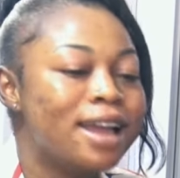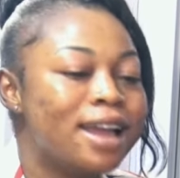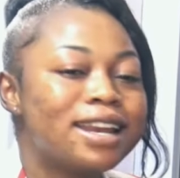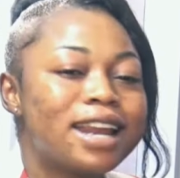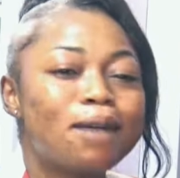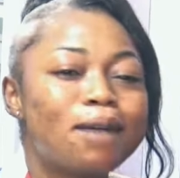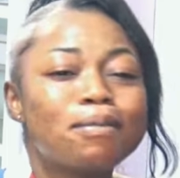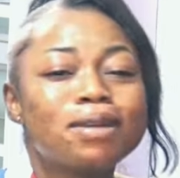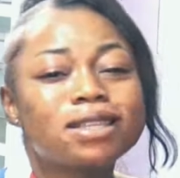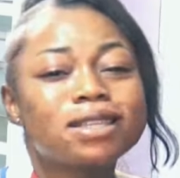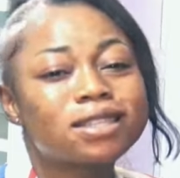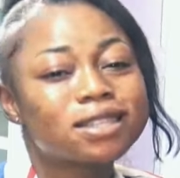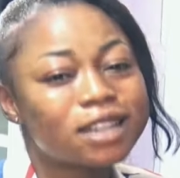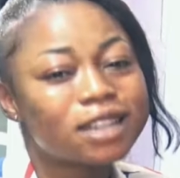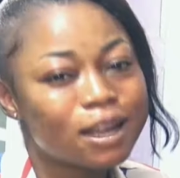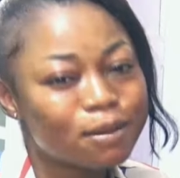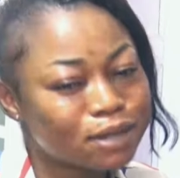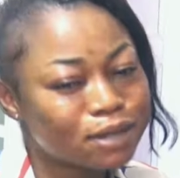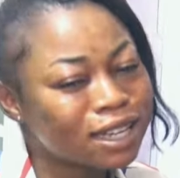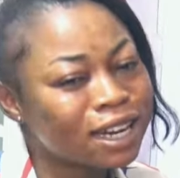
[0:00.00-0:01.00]
Now me
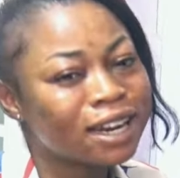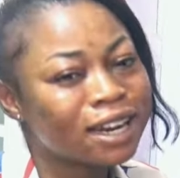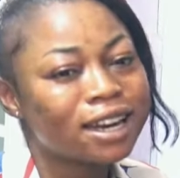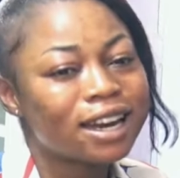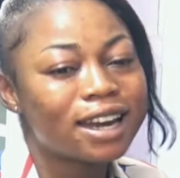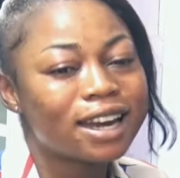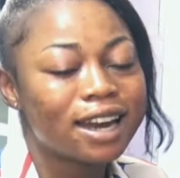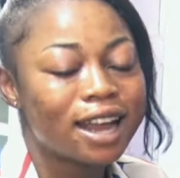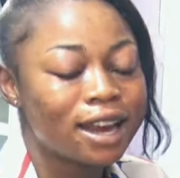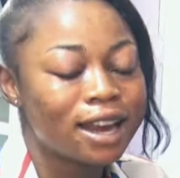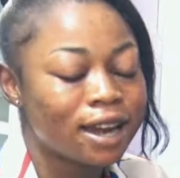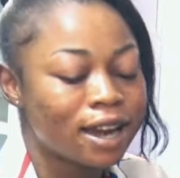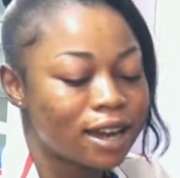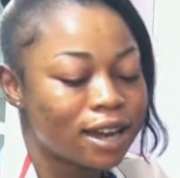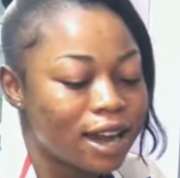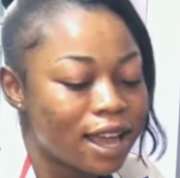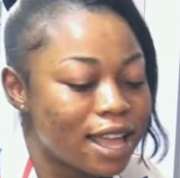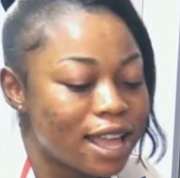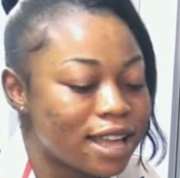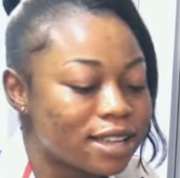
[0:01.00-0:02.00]
stream say
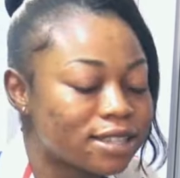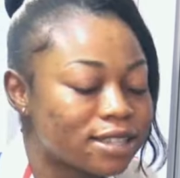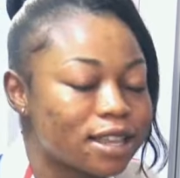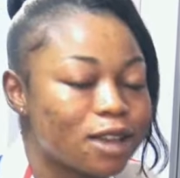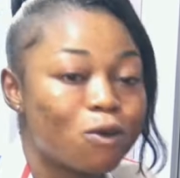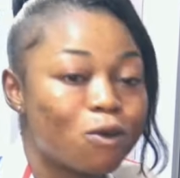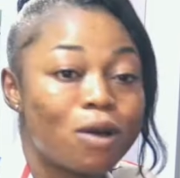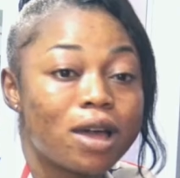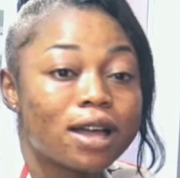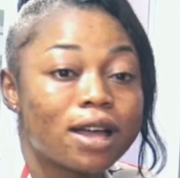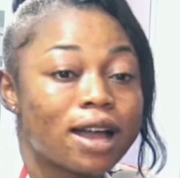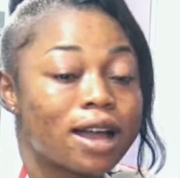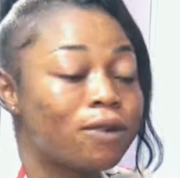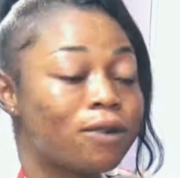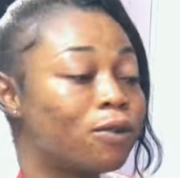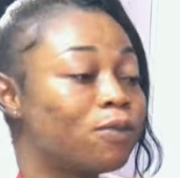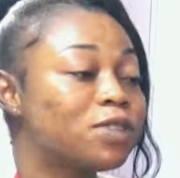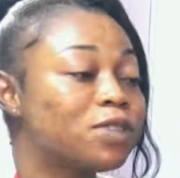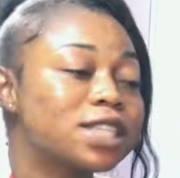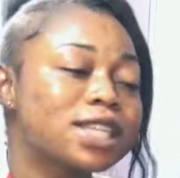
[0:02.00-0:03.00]
na ya say where can
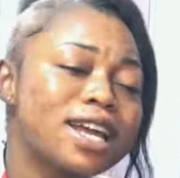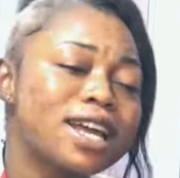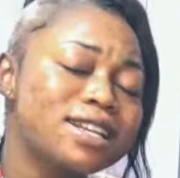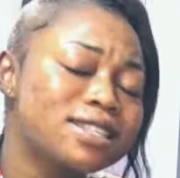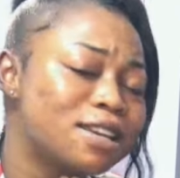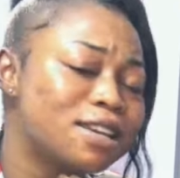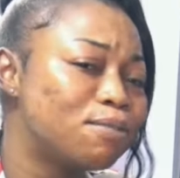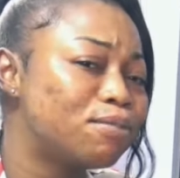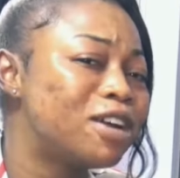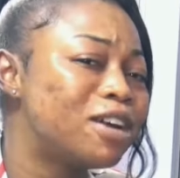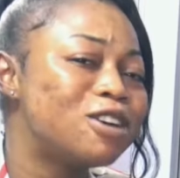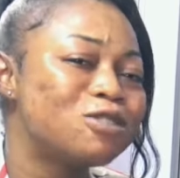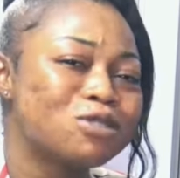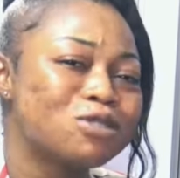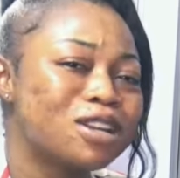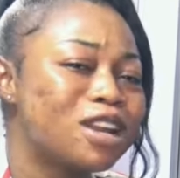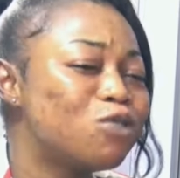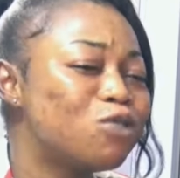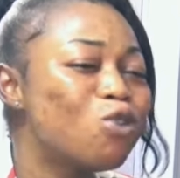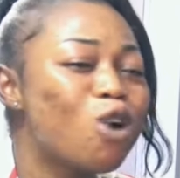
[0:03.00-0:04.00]
no skirt and blouse
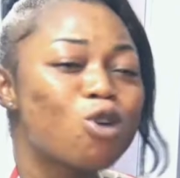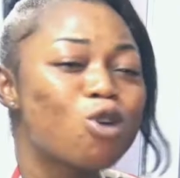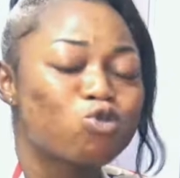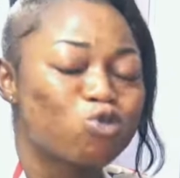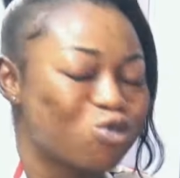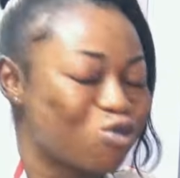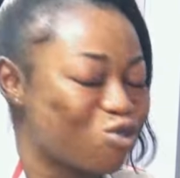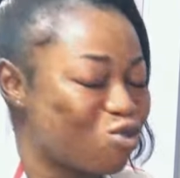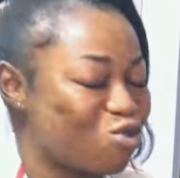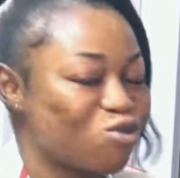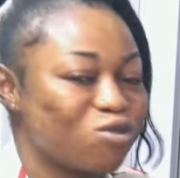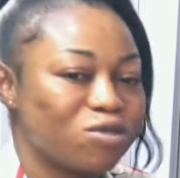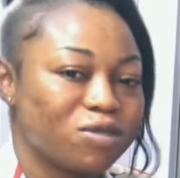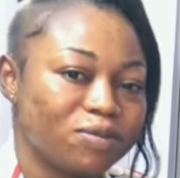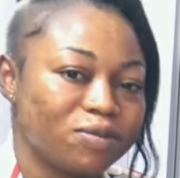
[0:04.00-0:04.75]
and do should do.